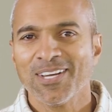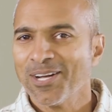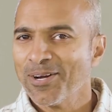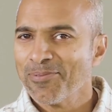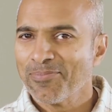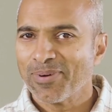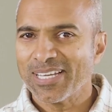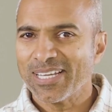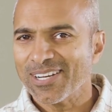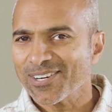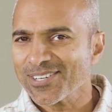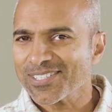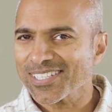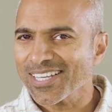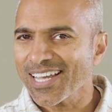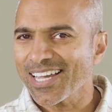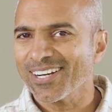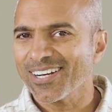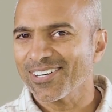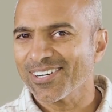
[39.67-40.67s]
But years
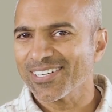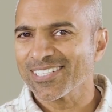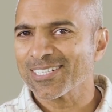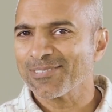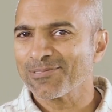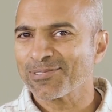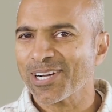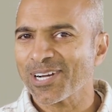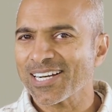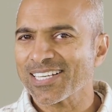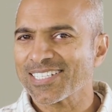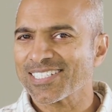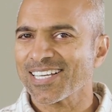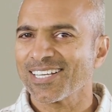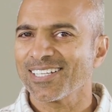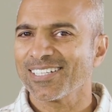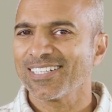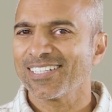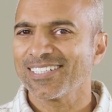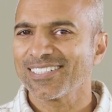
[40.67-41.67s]
later, as I'm trying to
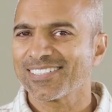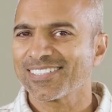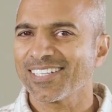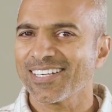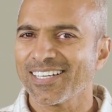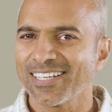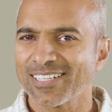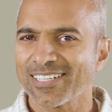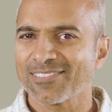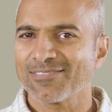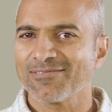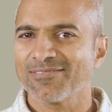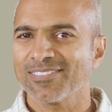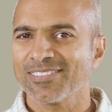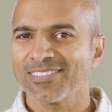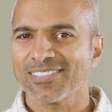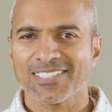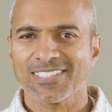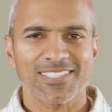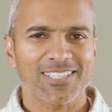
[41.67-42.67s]
sell it, it's like,
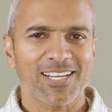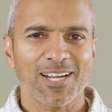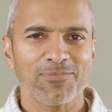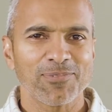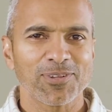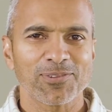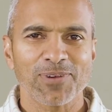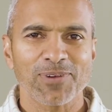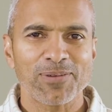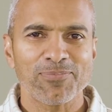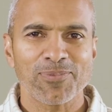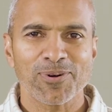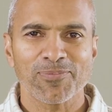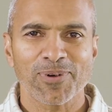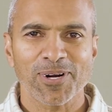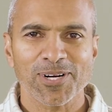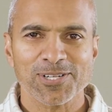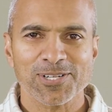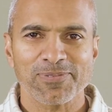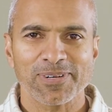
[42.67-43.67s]
well, does it come with rainbow
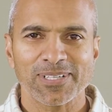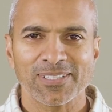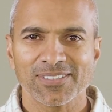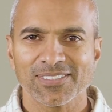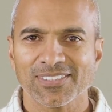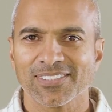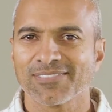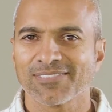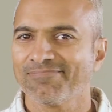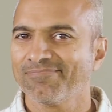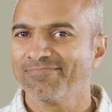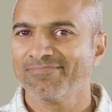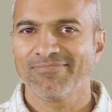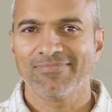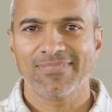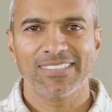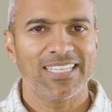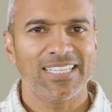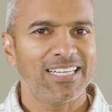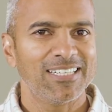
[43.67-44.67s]
marshmallows?
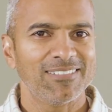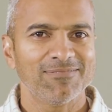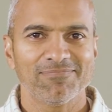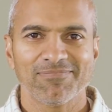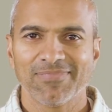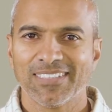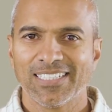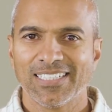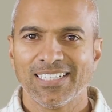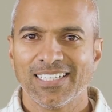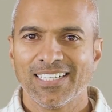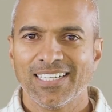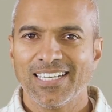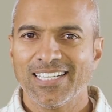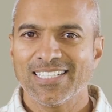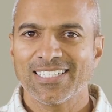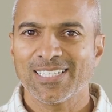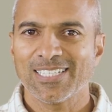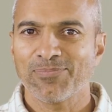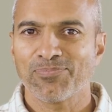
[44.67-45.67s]
No.
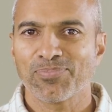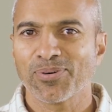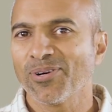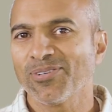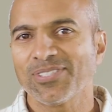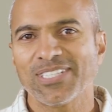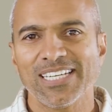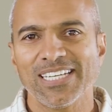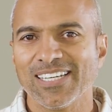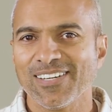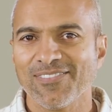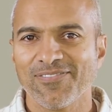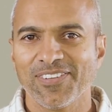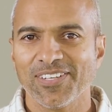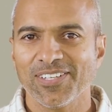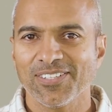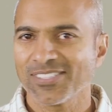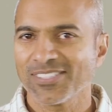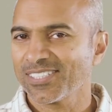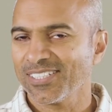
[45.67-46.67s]
Is it protein
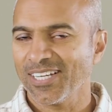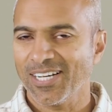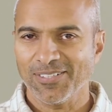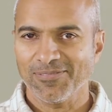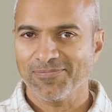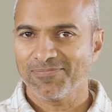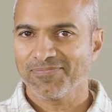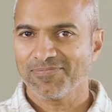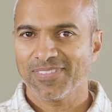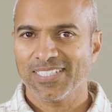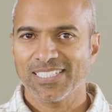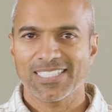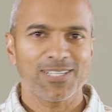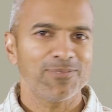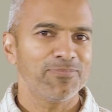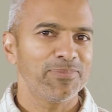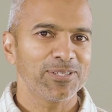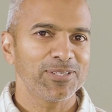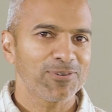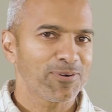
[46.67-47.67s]
infused? No. Is it a
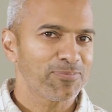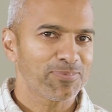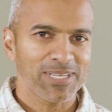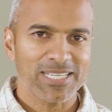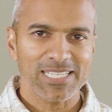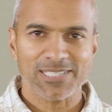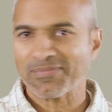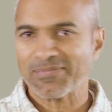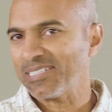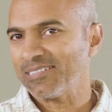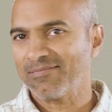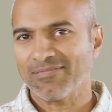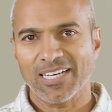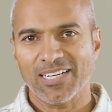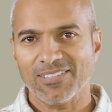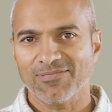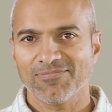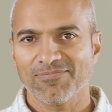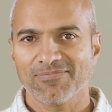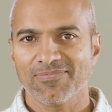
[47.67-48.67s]
meal replacement?
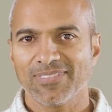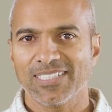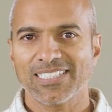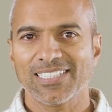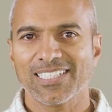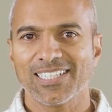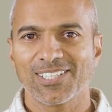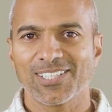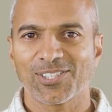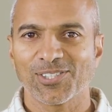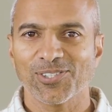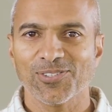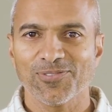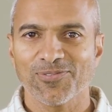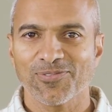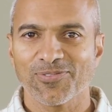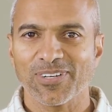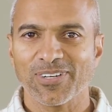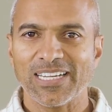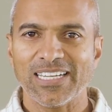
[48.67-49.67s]
No. Is it
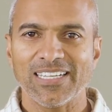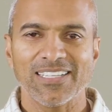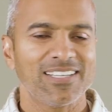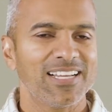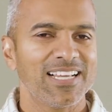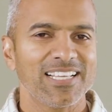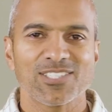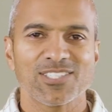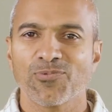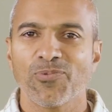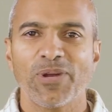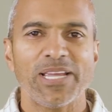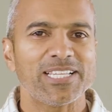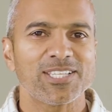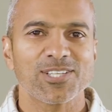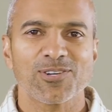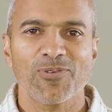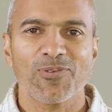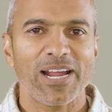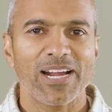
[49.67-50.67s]
gluten-free? It's wheat
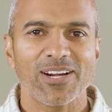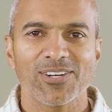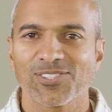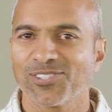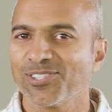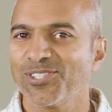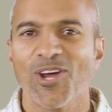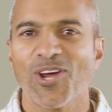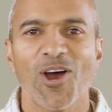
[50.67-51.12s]
squares.